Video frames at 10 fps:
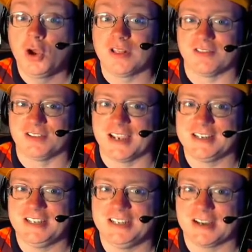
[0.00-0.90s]
Level
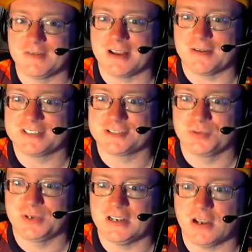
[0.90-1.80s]
19 coming up.
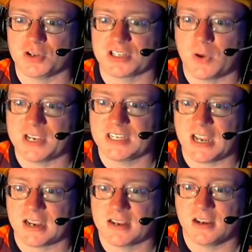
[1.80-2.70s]
Sweet. Oh, it's got quick
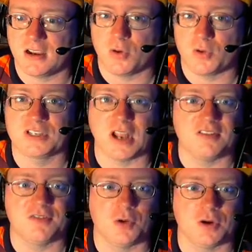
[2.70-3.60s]
attack. Oh, we're
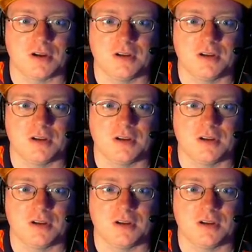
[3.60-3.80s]
done for.